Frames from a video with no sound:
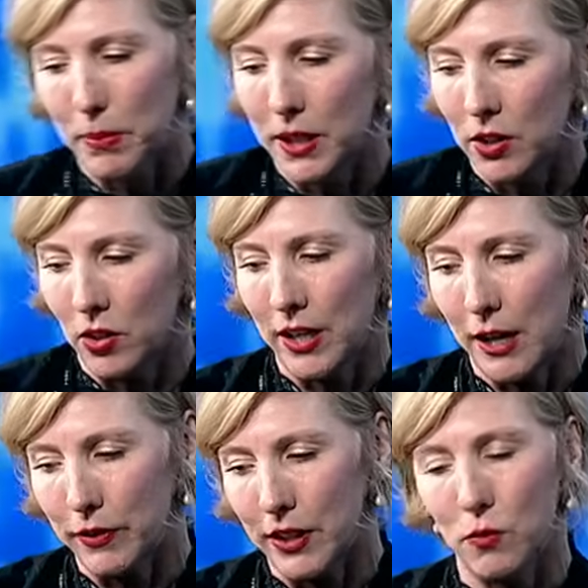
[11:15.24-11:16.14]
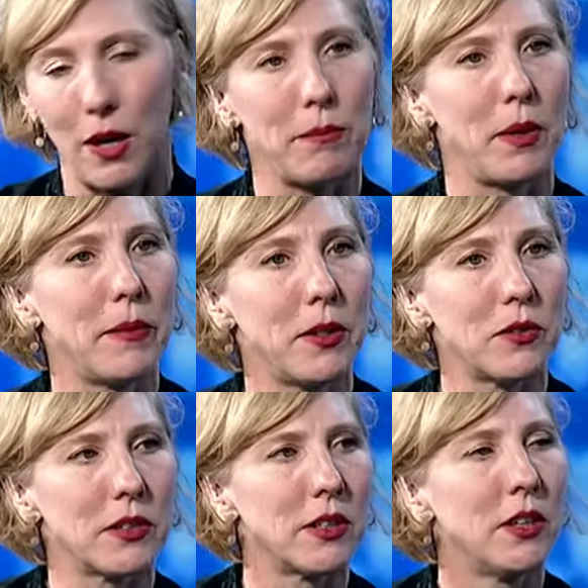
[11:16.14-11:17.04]
opinion on African rainbow
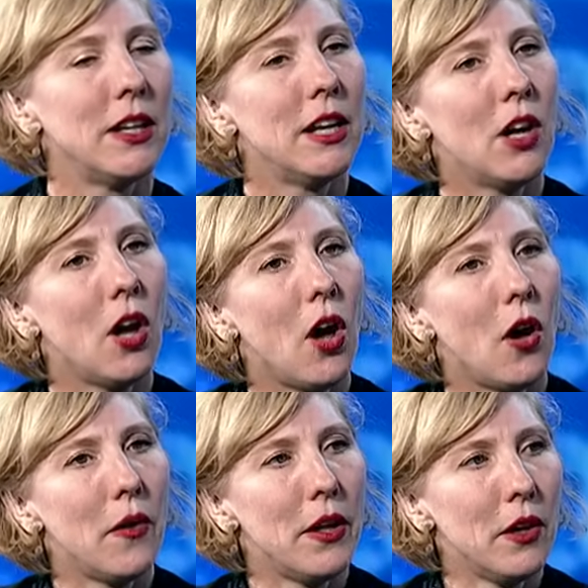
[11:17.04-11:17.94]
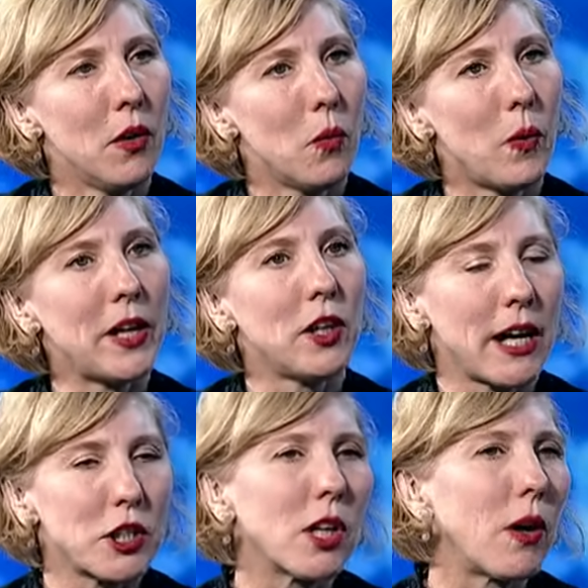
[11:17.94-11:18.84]
minerals. Wayne, you're
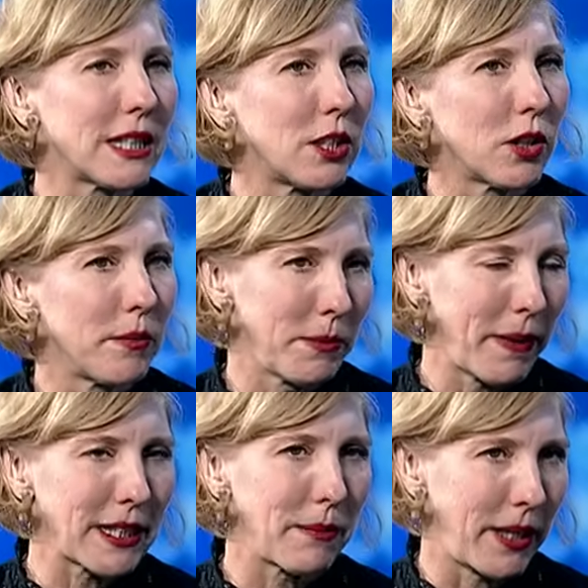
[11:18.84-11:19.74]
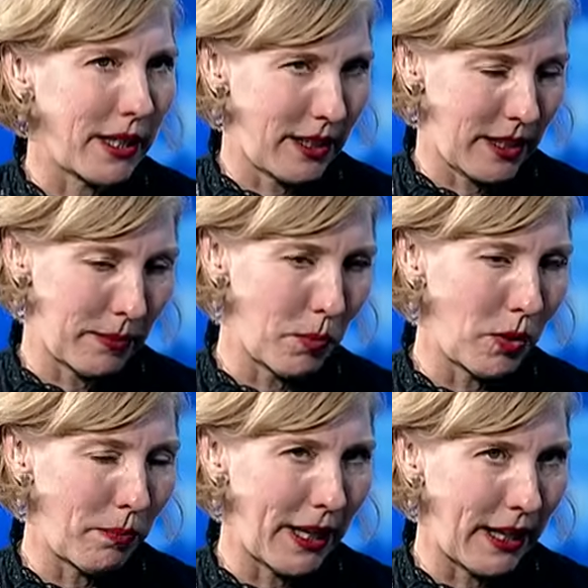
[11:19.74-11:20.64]
actually Look, quite circumspect the, about a, a, smaller
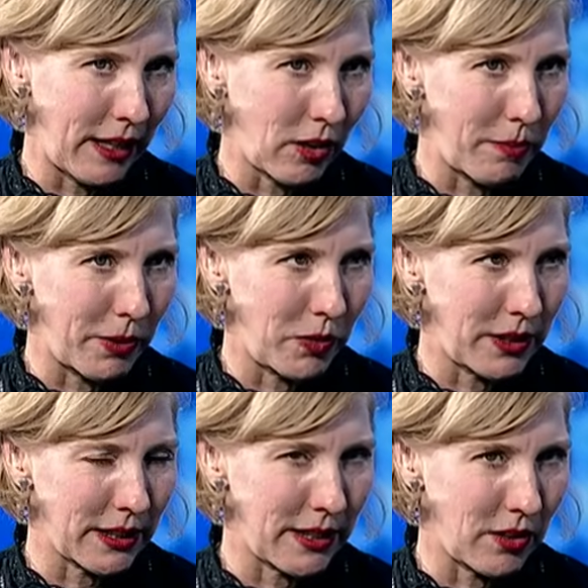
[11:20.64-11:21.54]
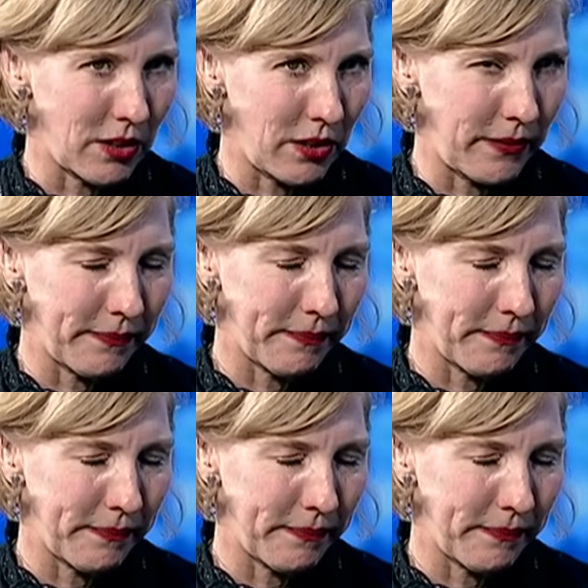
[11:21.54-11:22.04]
player like Copper 360, aren't you?